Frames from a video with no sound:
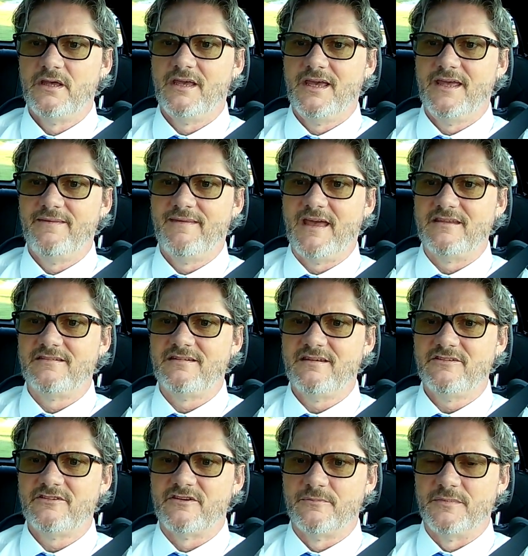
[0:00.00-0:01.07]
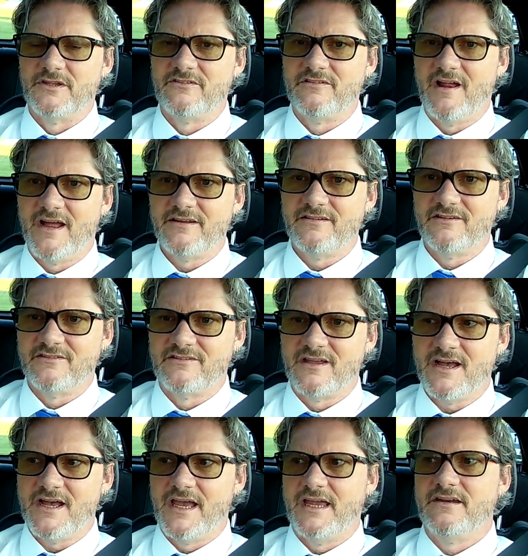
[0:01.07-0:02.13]
in that system. It's not
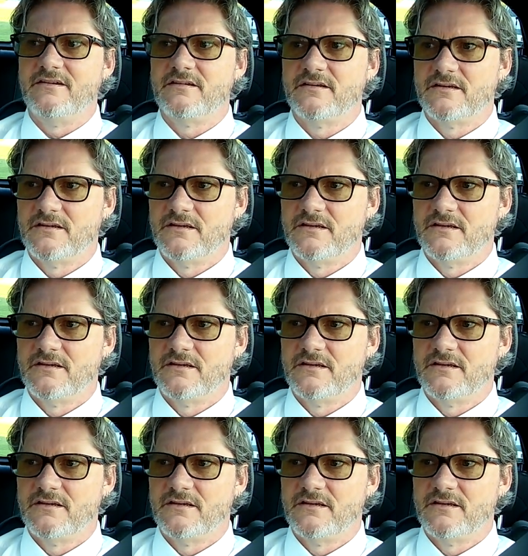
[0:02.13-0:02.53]
designed